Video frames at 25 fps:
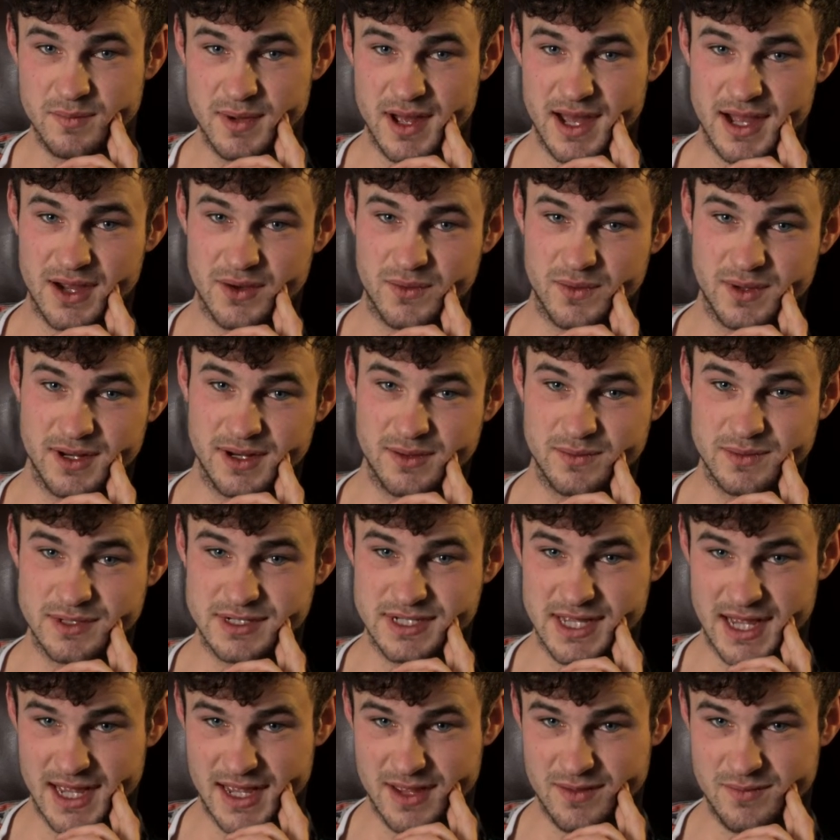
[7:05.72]
back when it
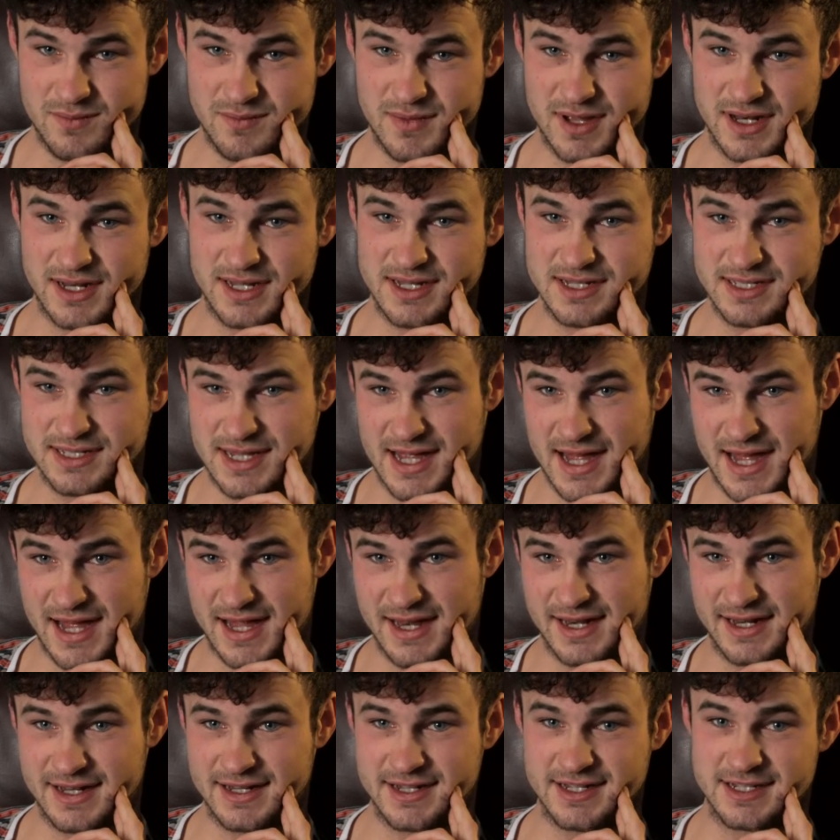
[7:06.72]
was him and his
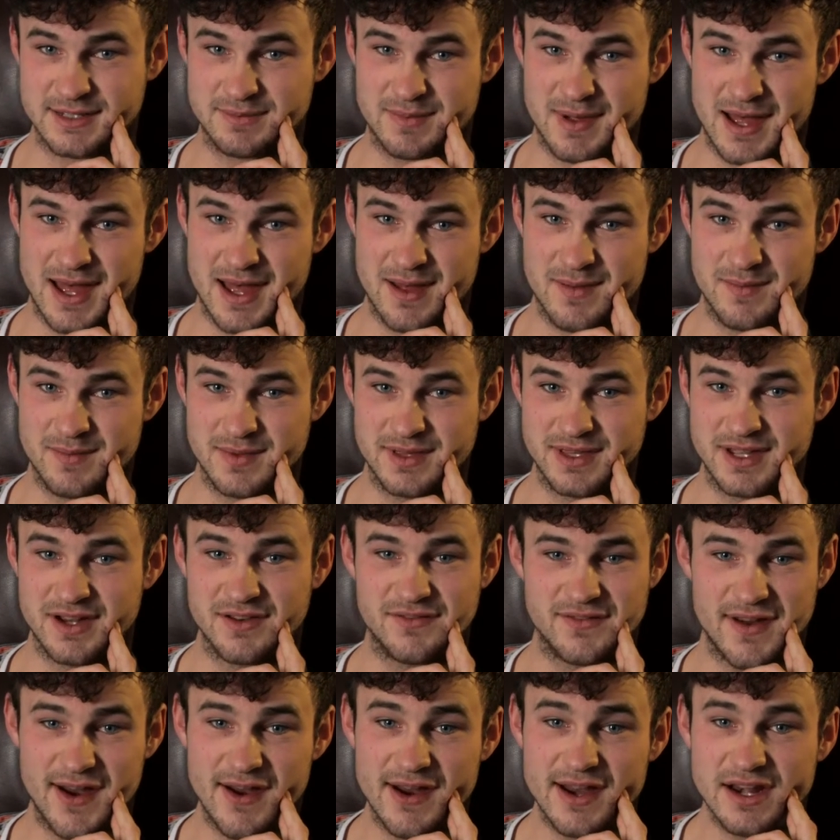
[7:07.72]
dad and his mum in
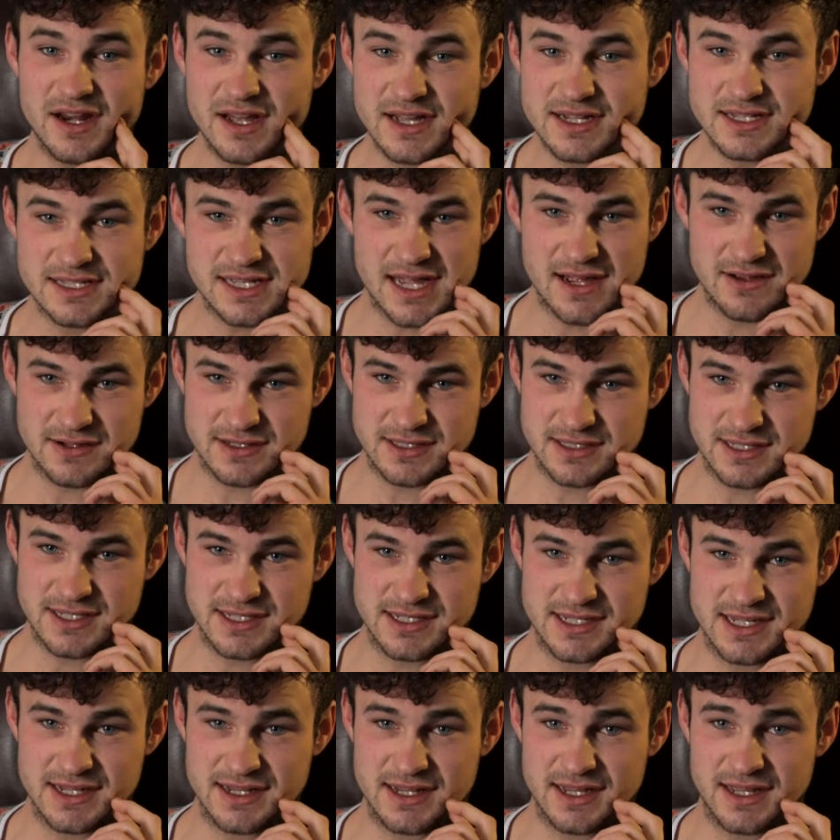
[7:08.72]
their very nice house in
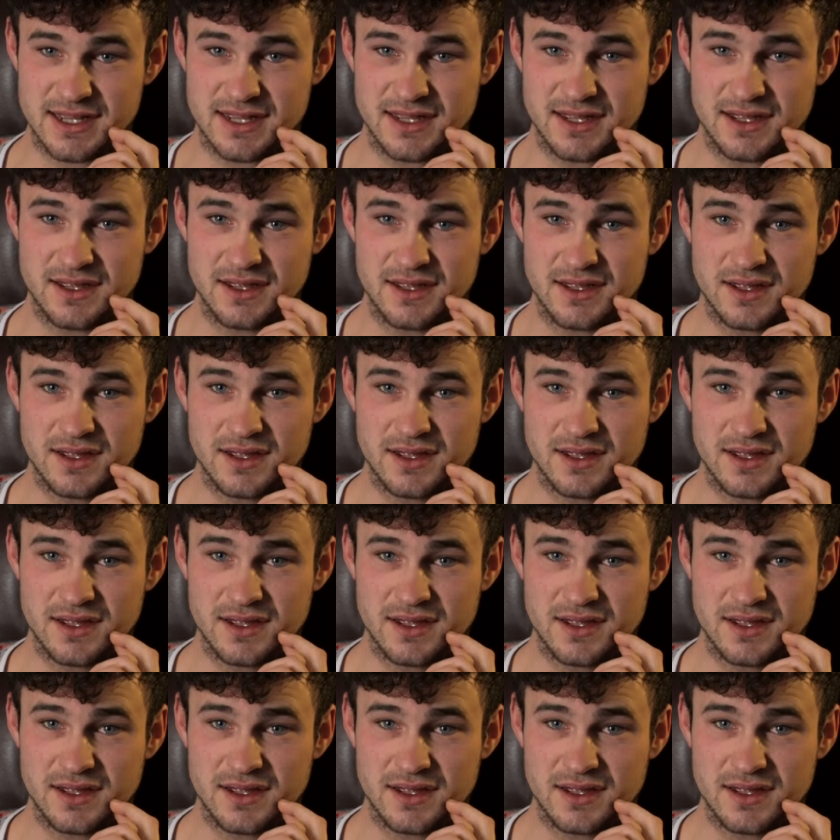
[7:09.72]
the city.